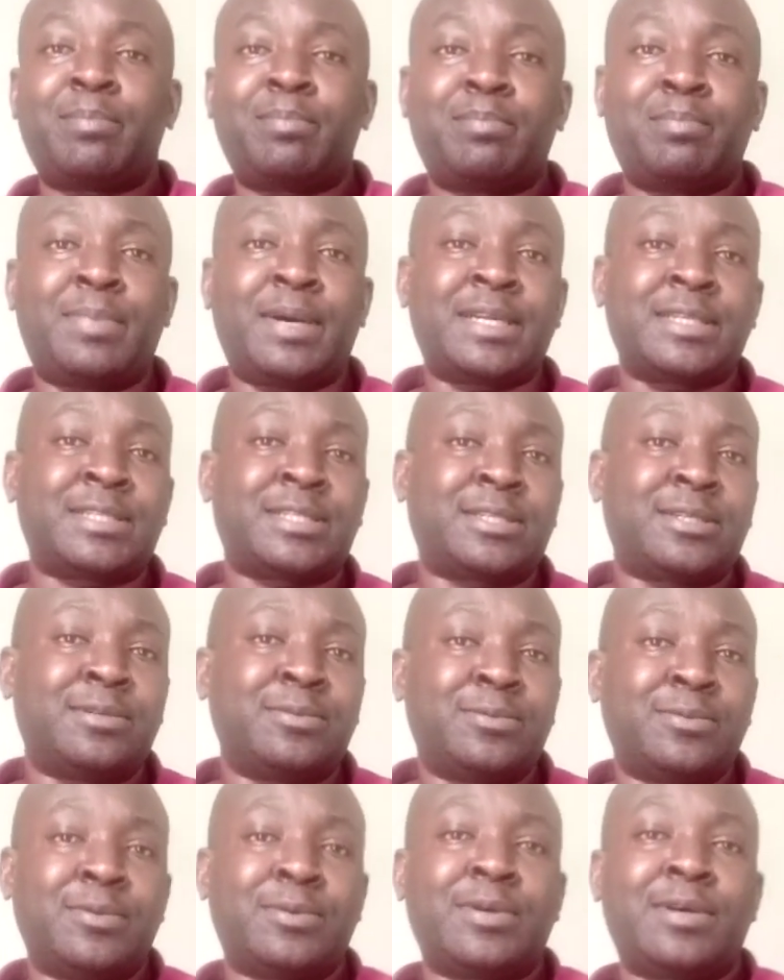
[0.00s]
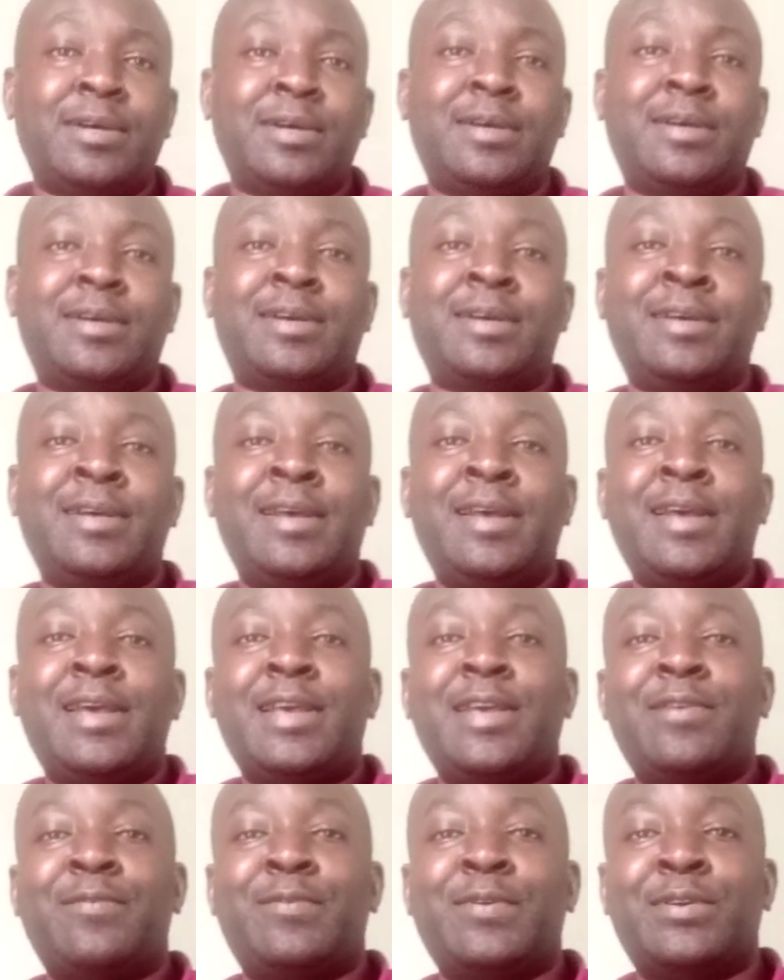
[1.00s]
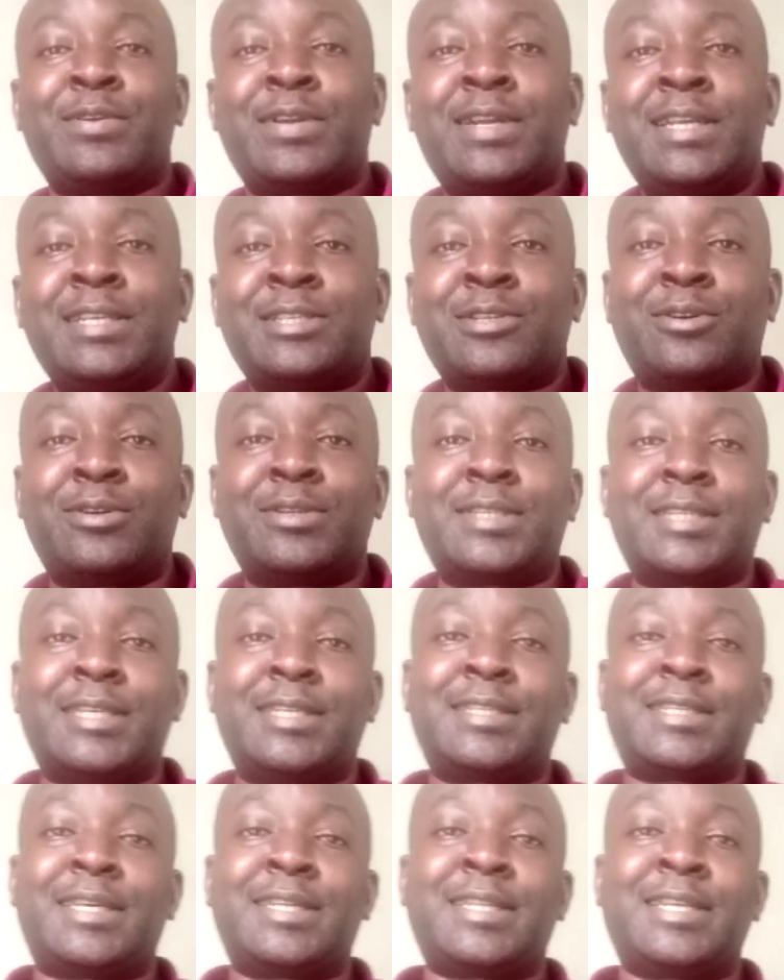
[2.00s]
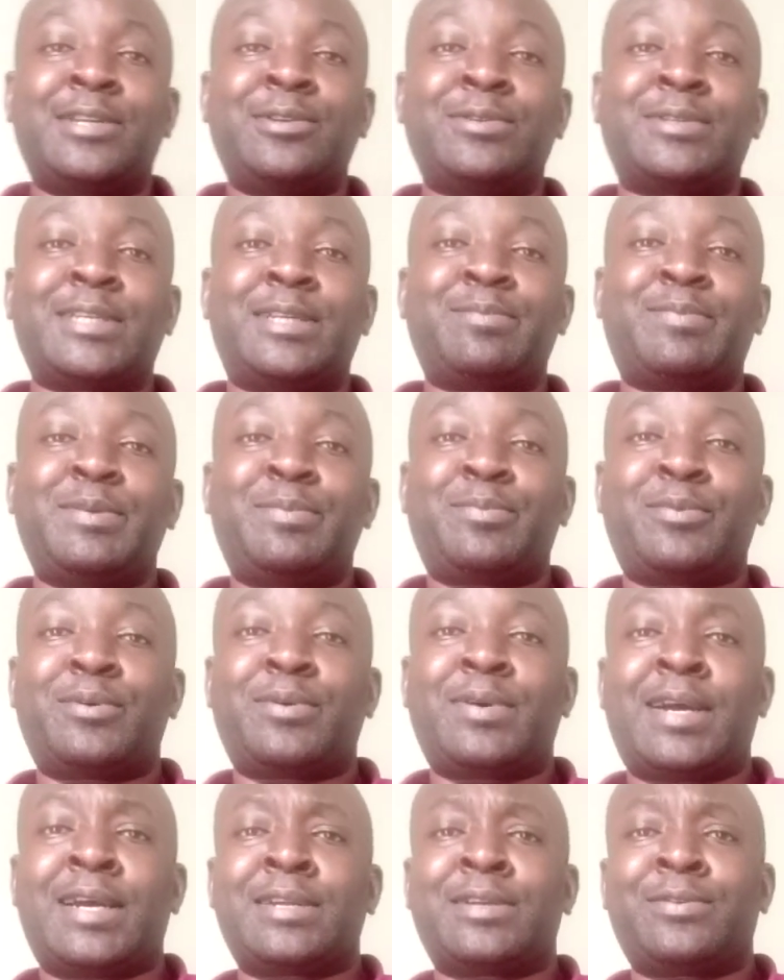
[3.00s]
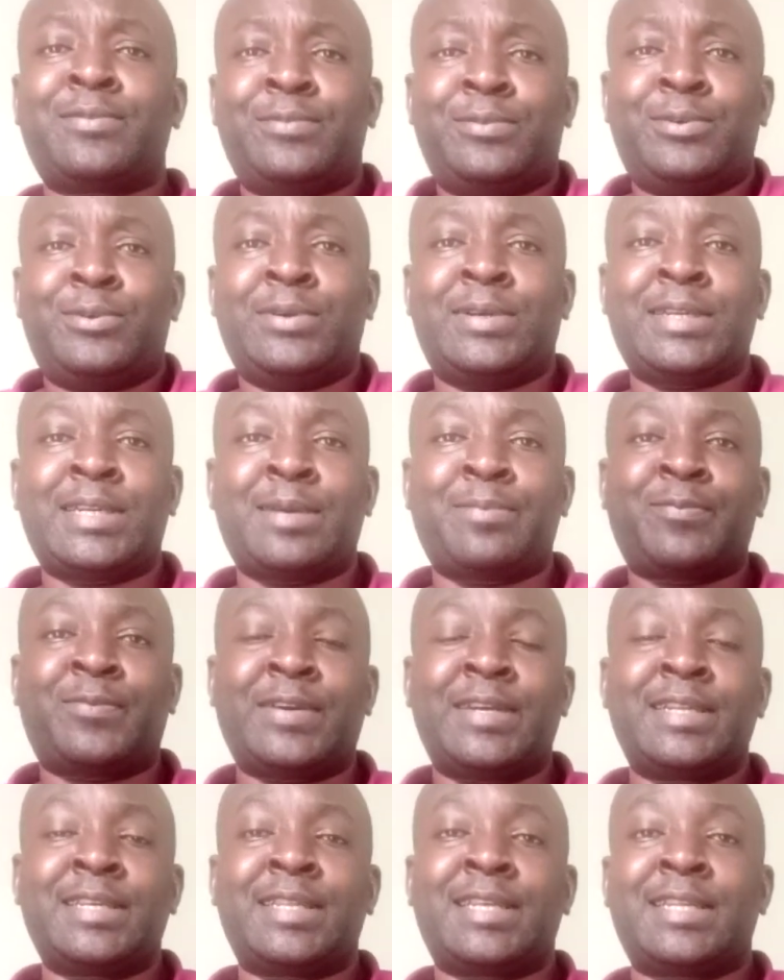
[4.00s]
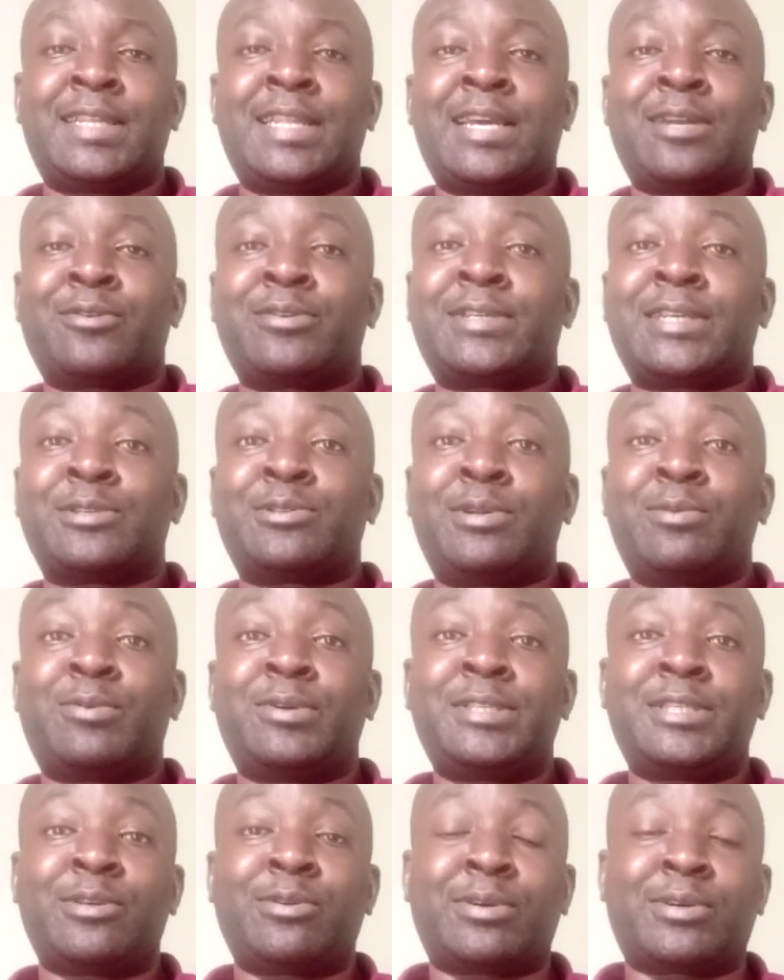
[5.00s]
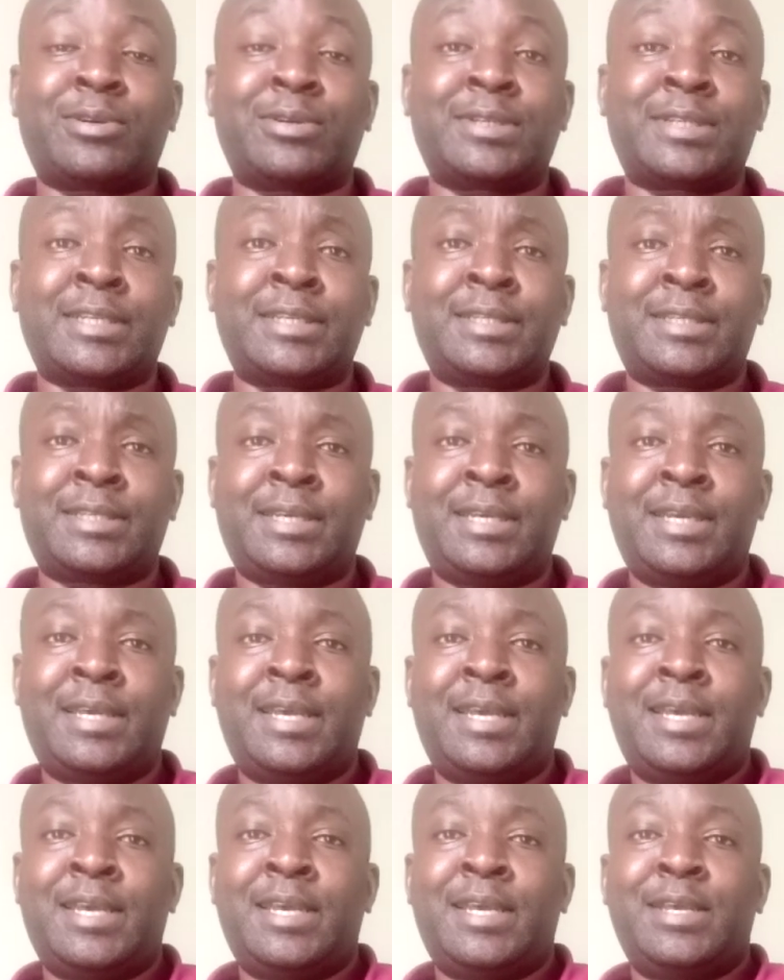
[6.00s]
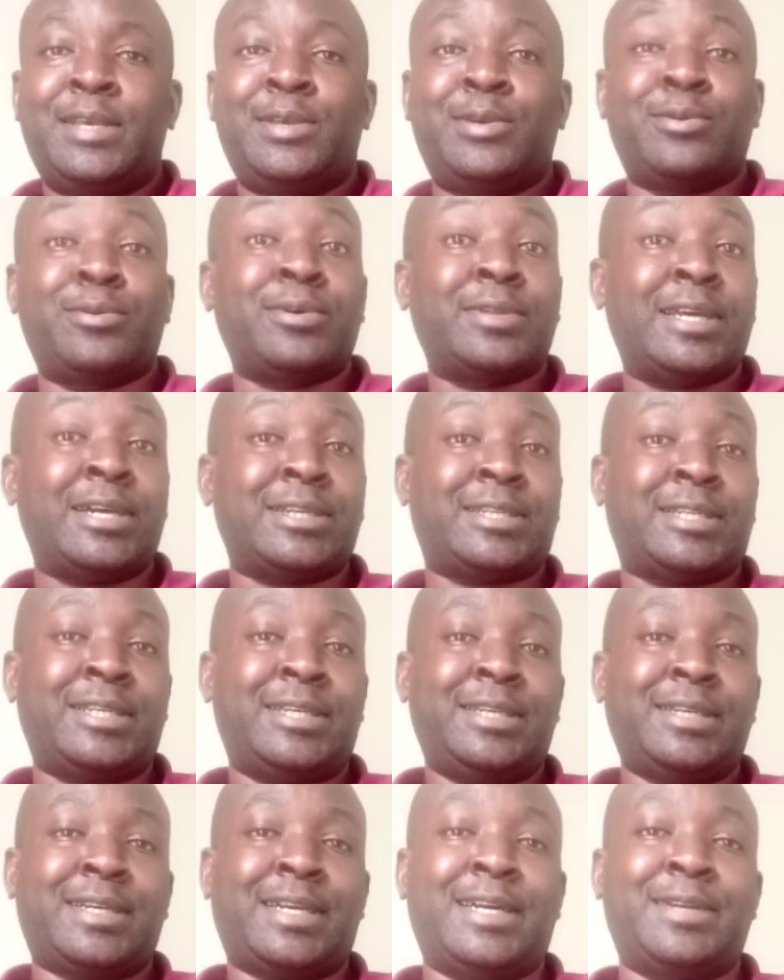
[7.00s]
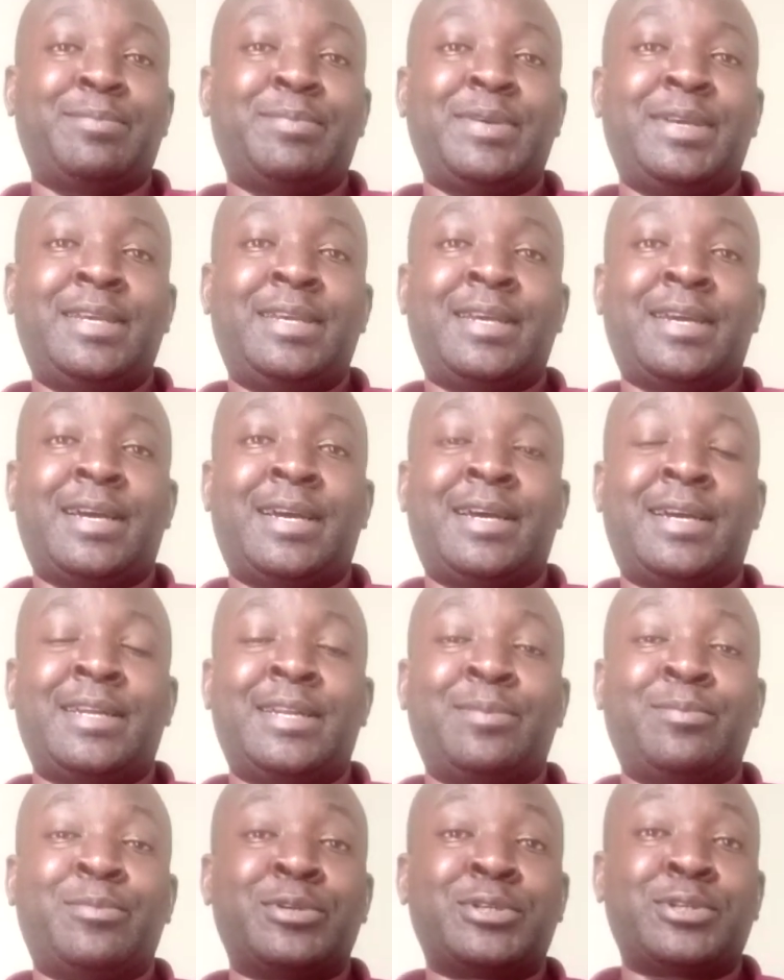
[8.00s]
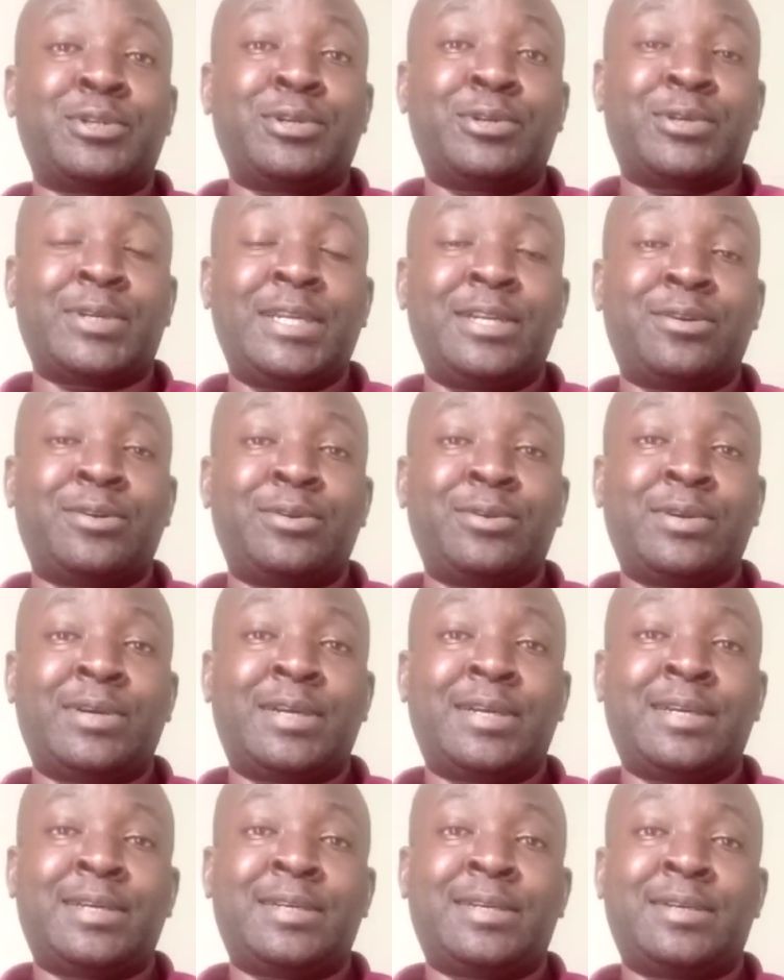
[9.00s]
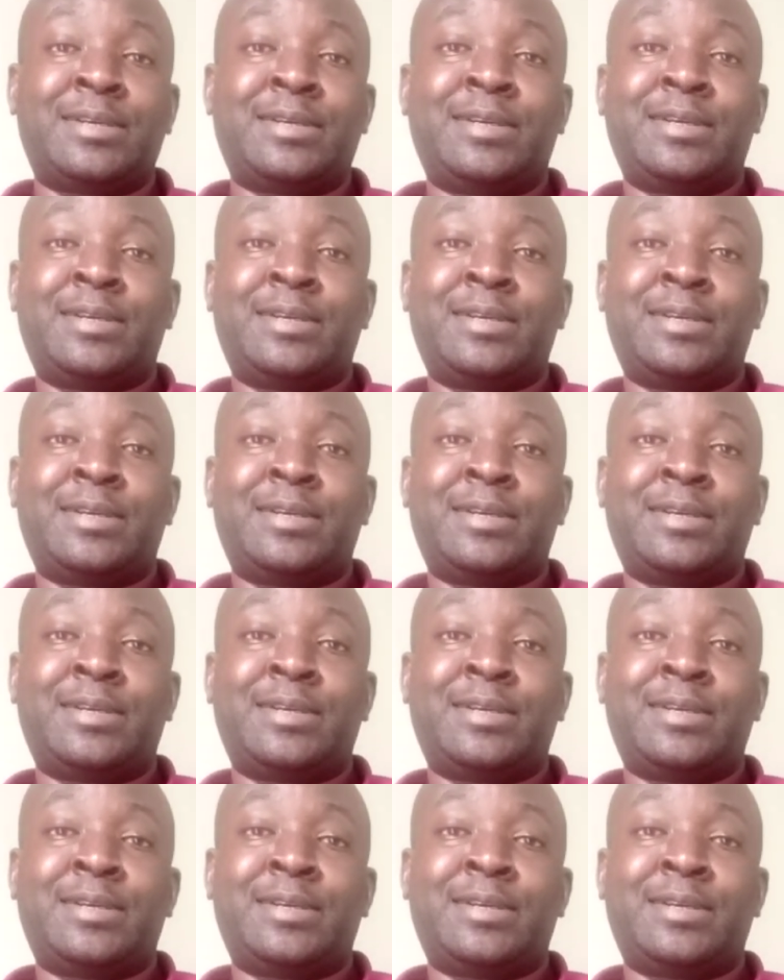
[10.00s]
But if you release content and then you tell people and you end up finding that they are not actually watching your content, you know that can be an emotional drain on your